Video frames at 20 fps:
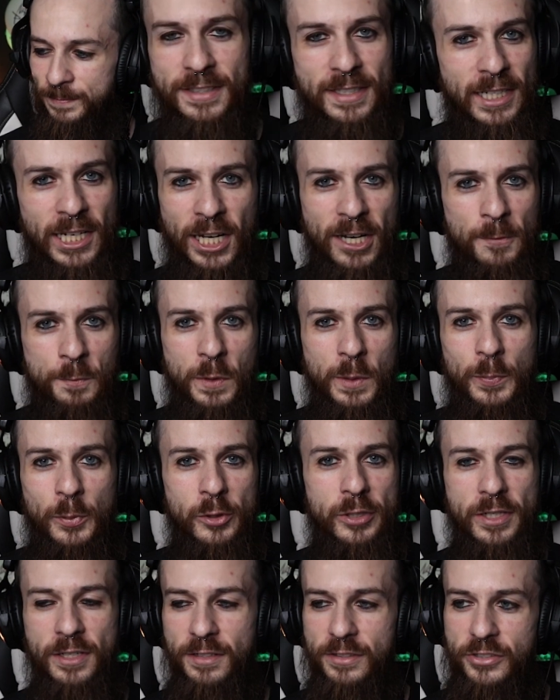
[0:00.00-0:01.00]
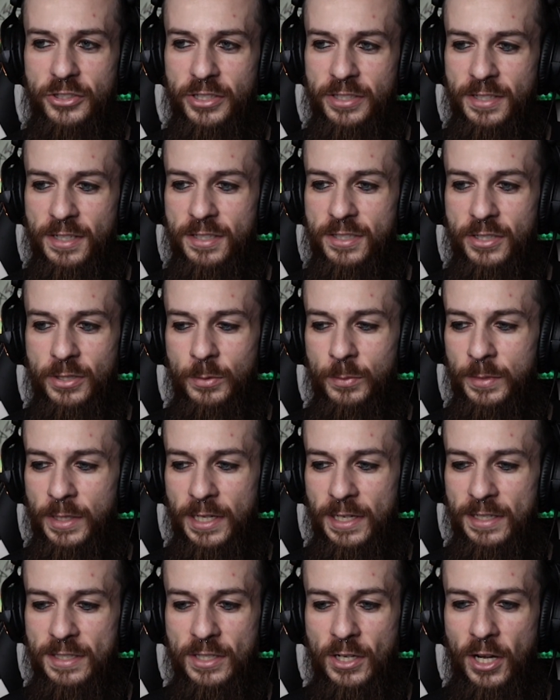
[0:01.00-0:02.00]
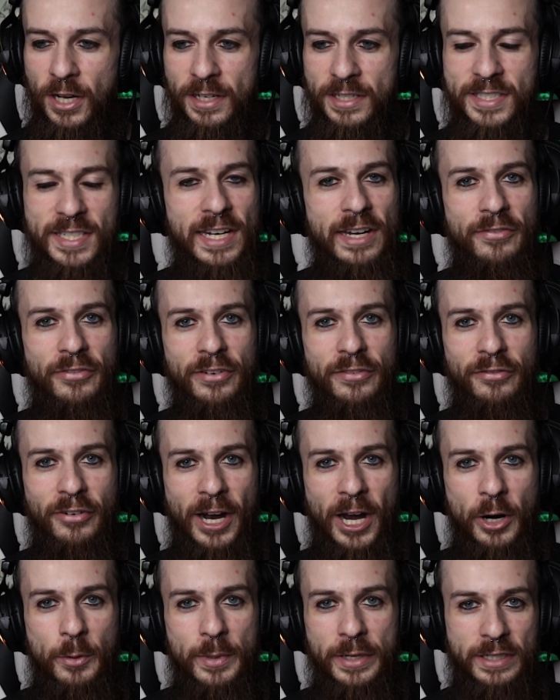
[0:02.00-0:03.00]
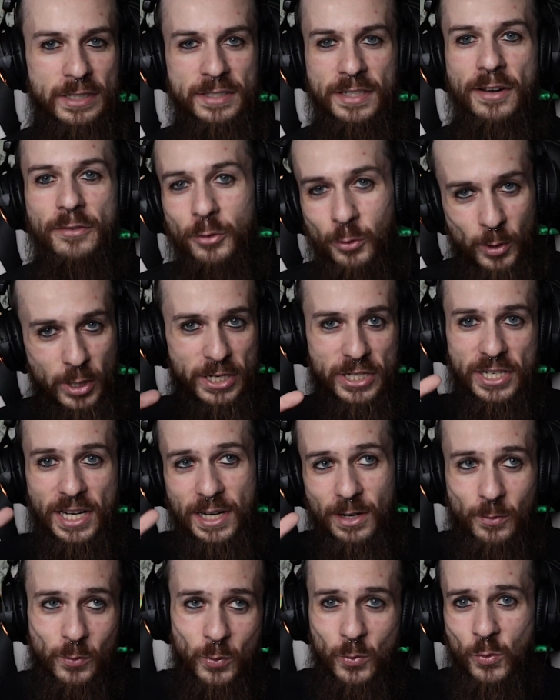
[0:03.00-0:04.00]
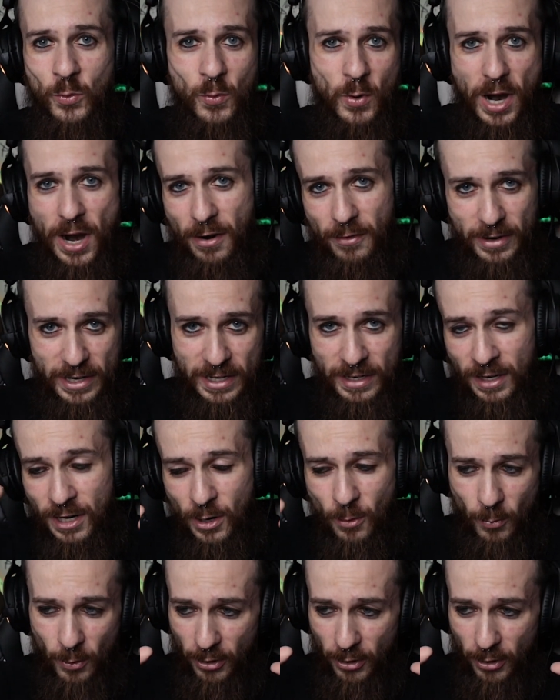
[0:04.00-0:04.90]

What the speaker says: Because a lot of people just assume that it's not a safe environment because everyone is like, ooh, wearing